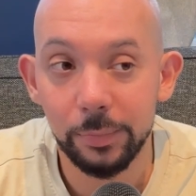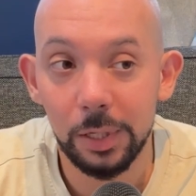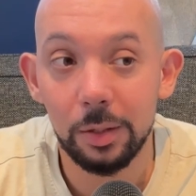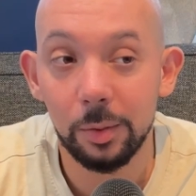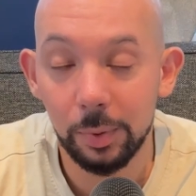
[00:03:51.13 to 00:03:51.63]

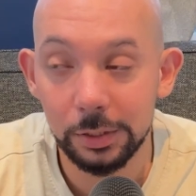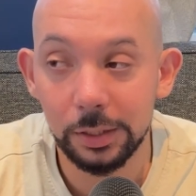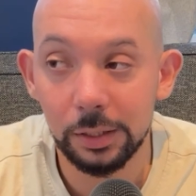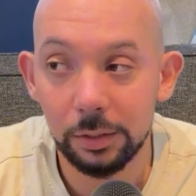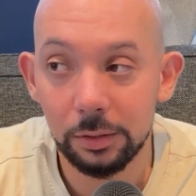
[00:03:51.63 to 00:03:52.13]

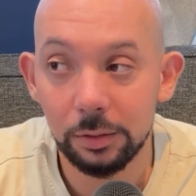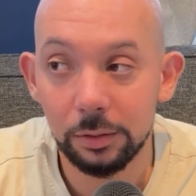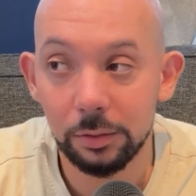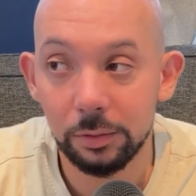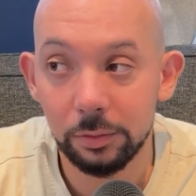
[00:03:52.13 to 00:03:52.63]
budget
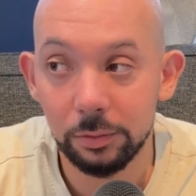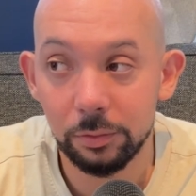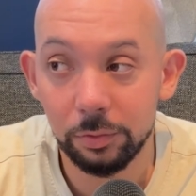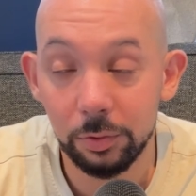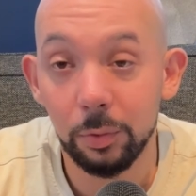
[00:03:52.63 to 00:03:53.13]

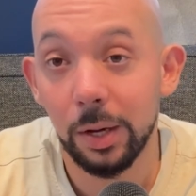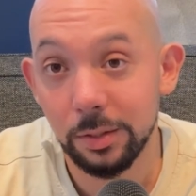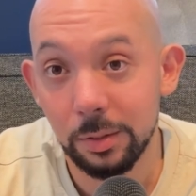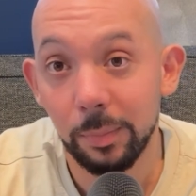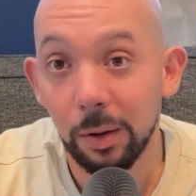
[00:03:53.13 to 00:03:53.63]
for
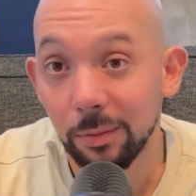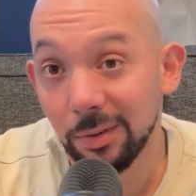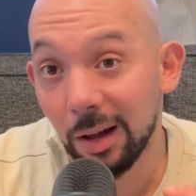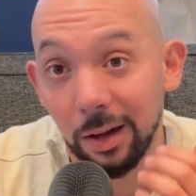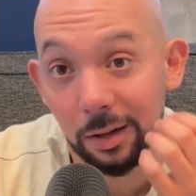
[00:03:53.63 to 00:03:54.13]
twice the
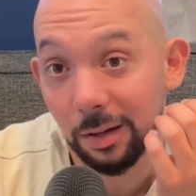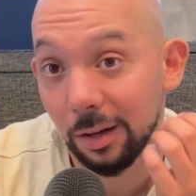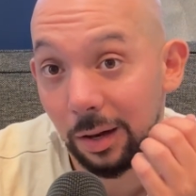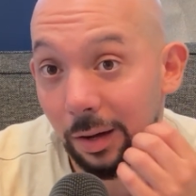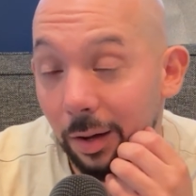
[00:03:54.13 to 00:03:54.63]
amount.
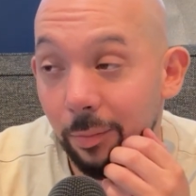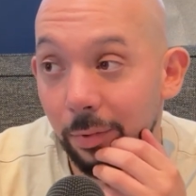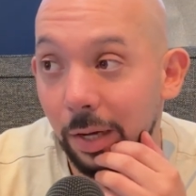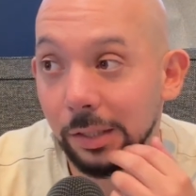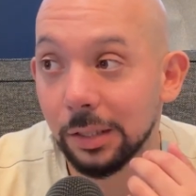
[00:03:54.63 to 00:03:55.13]
I've
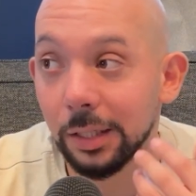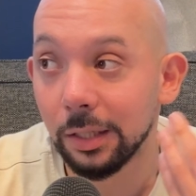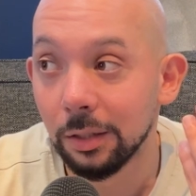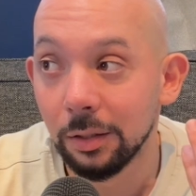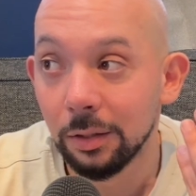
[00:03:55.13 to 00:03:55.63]

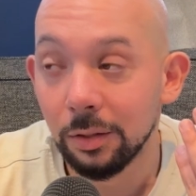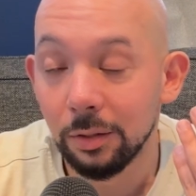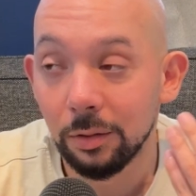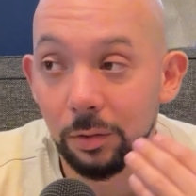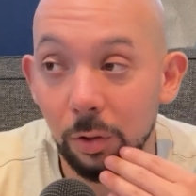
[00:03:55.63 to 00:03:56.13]
actually
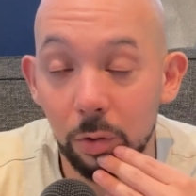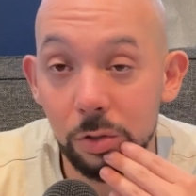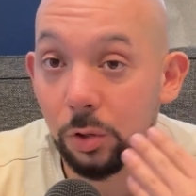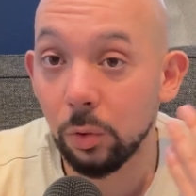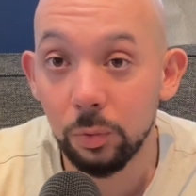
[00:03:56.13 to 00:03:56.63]
not
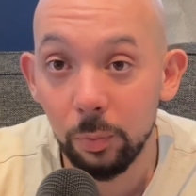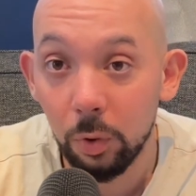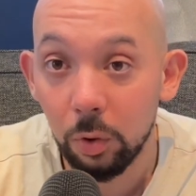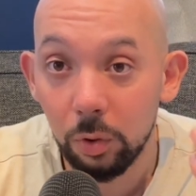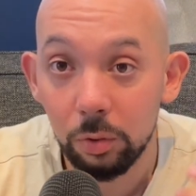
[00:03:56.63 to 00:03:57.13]
sold
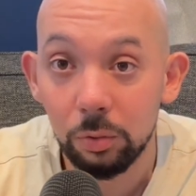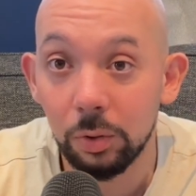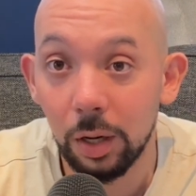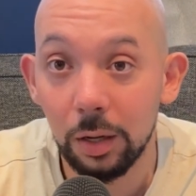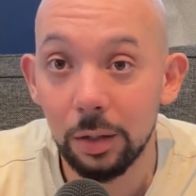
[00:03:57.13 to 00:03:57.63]
more.
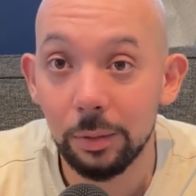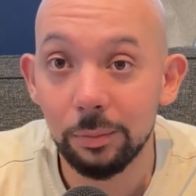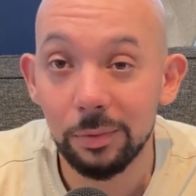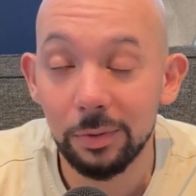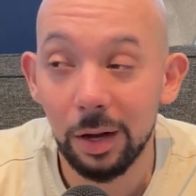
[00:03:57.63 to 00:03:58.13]

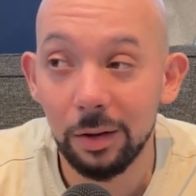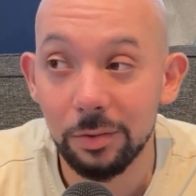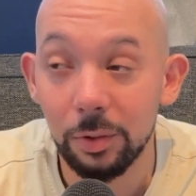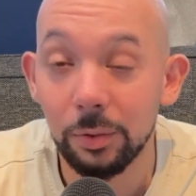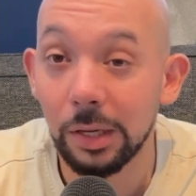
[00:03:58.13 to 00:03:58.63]
I've kind of
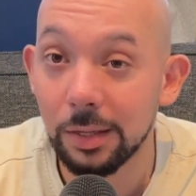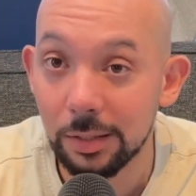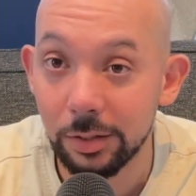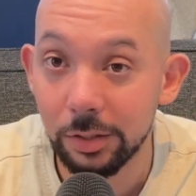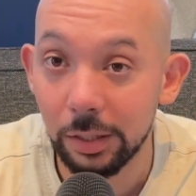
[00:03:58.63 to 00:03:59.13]
sold less
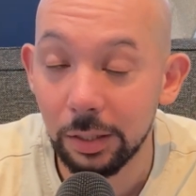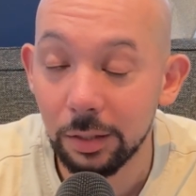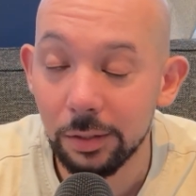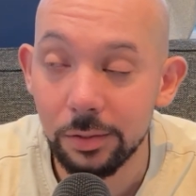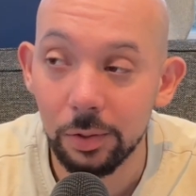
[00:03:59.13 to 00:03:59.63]
actually.
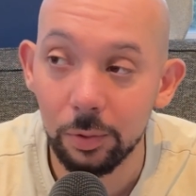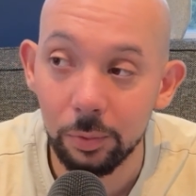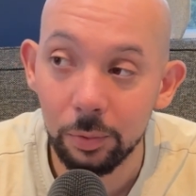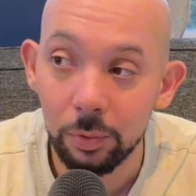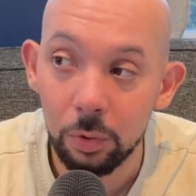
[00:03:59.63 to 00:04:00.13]

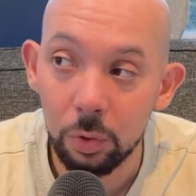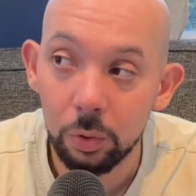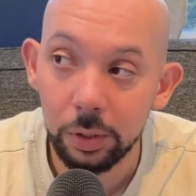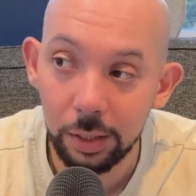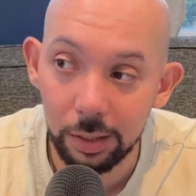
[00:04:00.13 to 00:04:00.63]
So
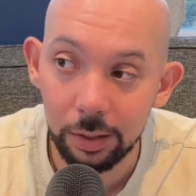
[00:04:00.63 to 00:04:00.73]
yeah,